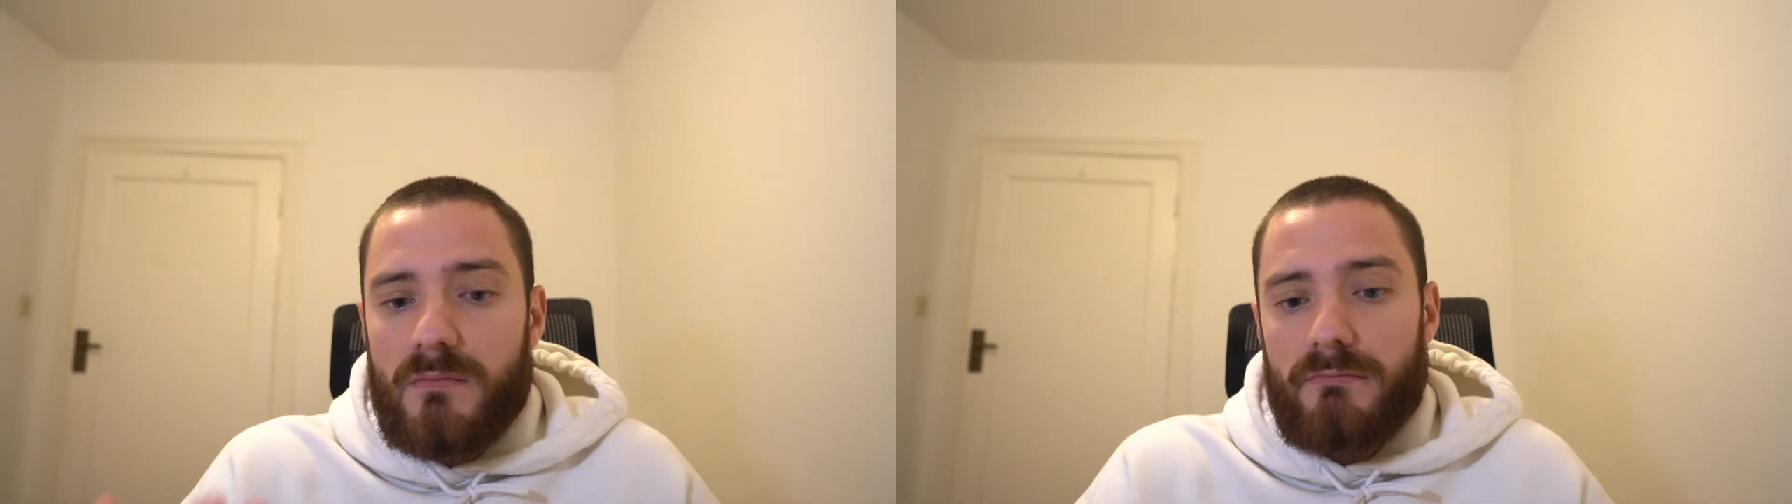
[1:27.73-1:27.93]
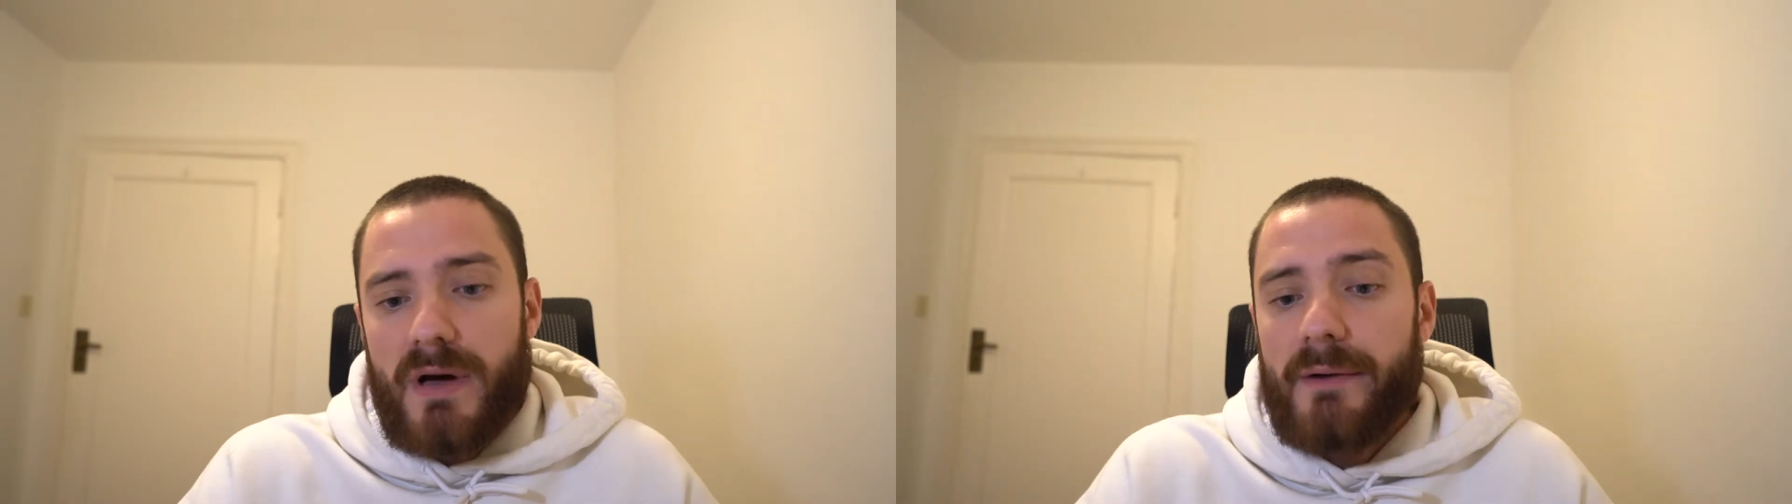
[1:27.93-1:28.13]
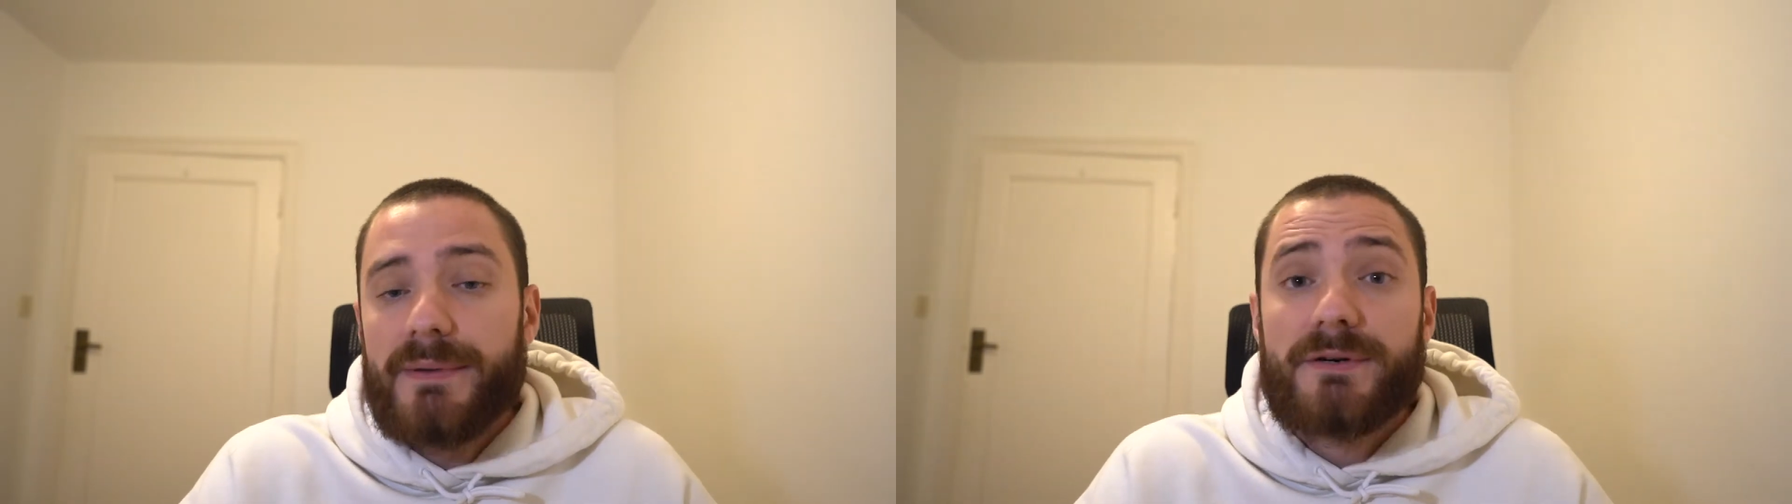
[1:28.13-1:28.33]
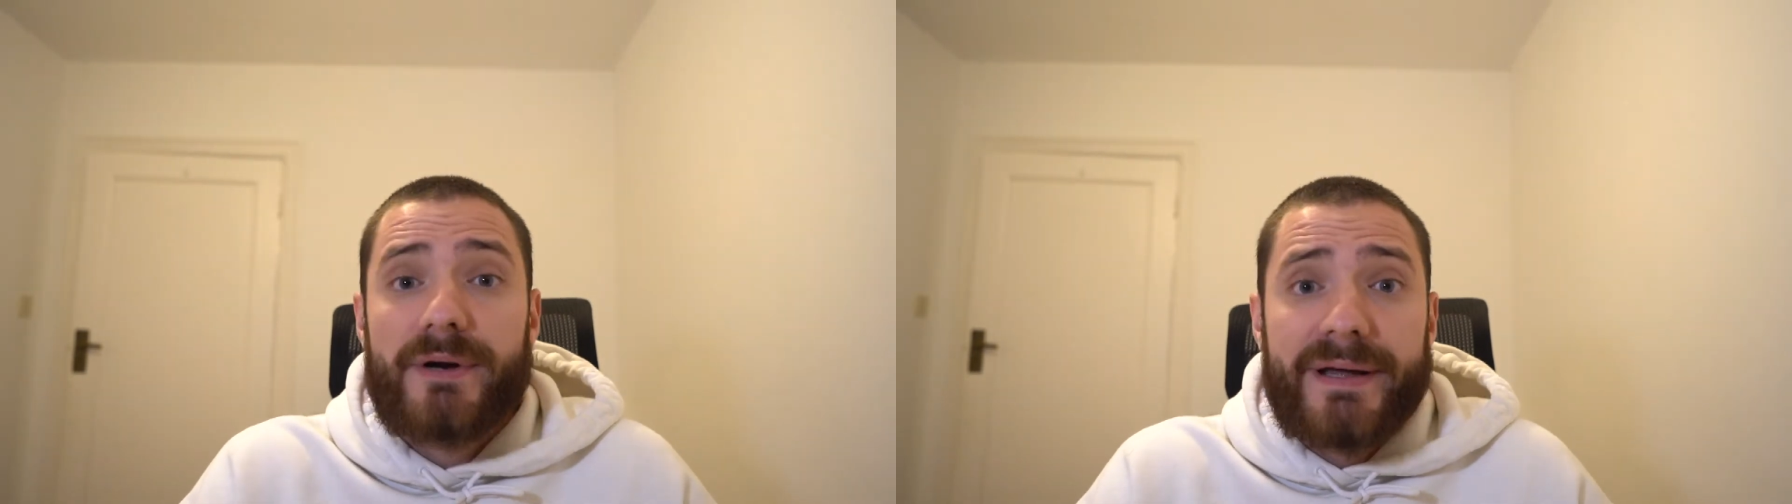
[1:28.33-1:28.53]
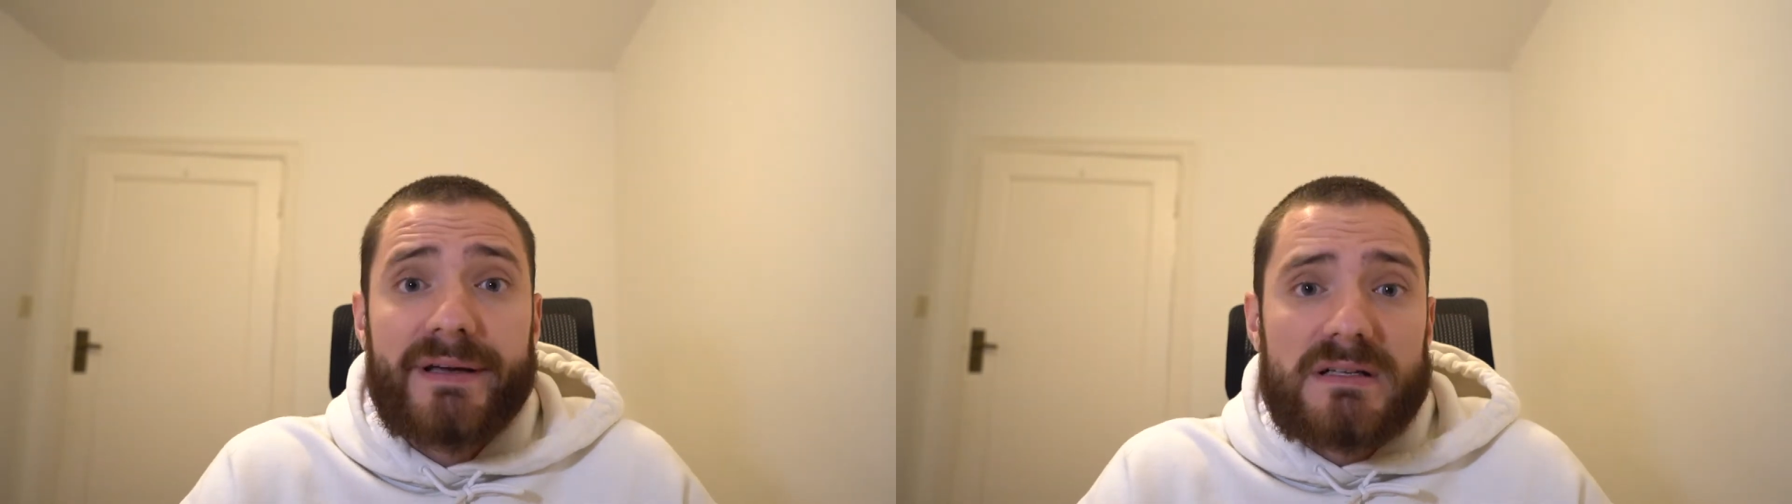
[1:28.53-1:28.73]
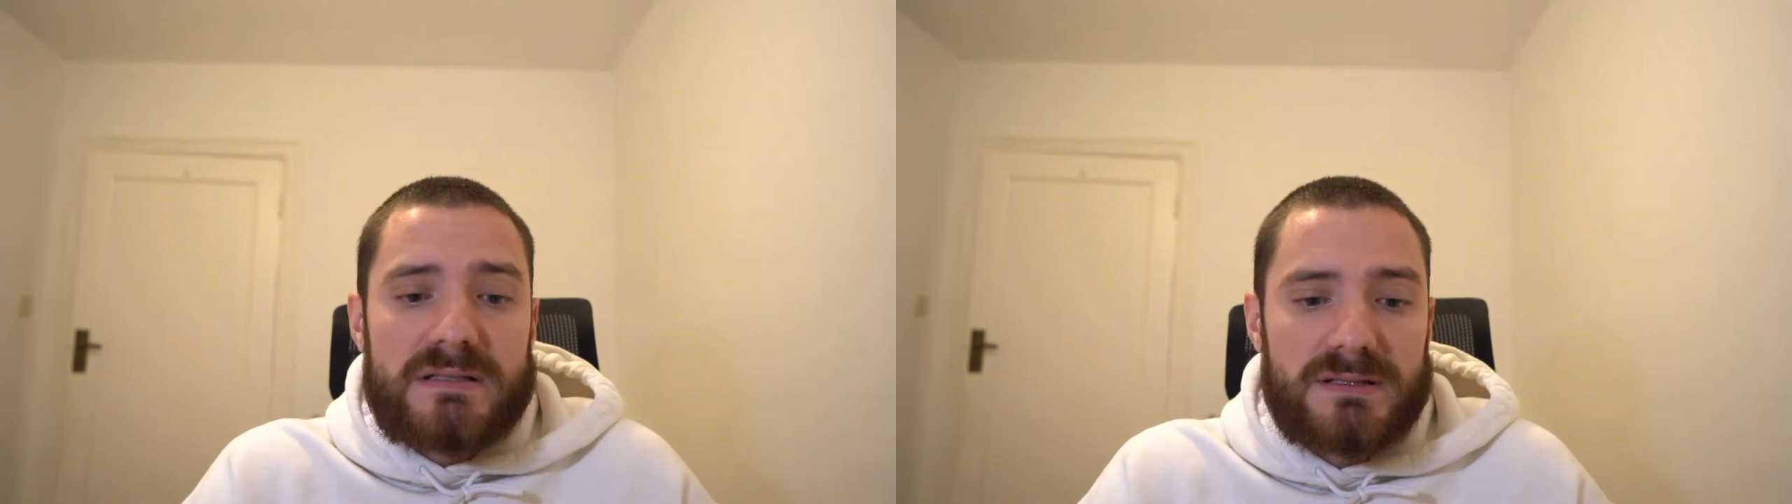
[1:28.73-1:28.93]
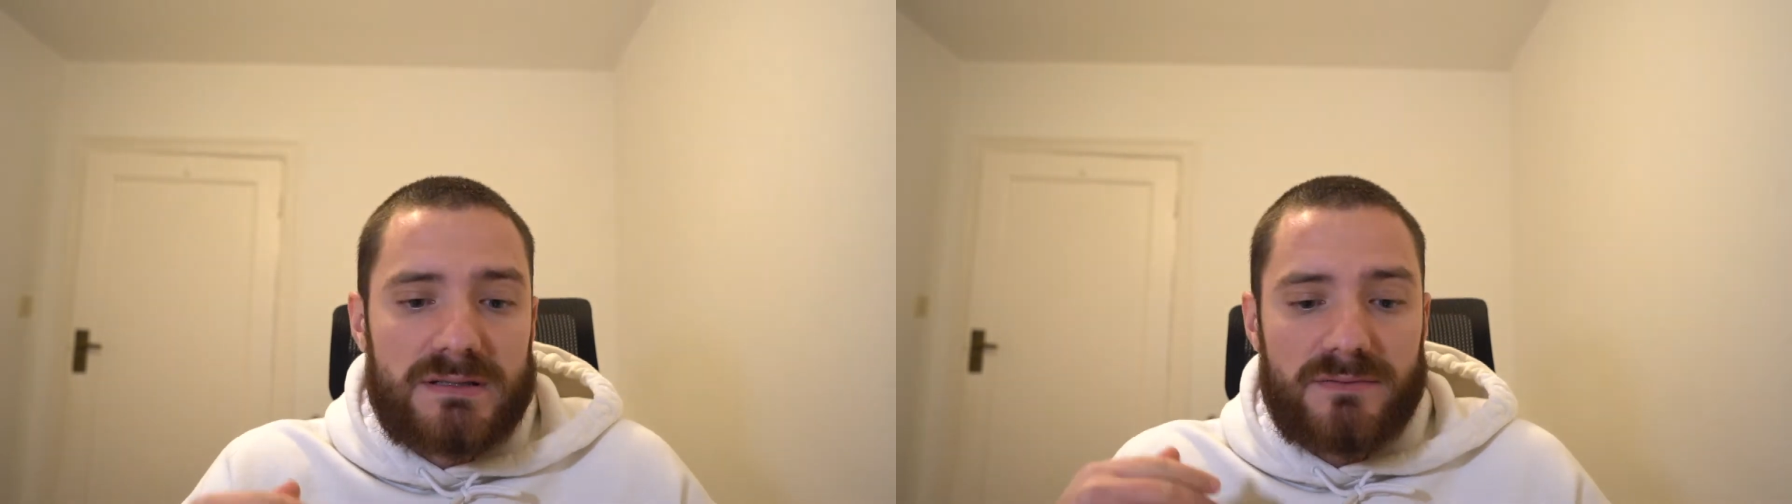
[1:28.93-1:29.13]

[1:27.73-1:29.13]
how it grades,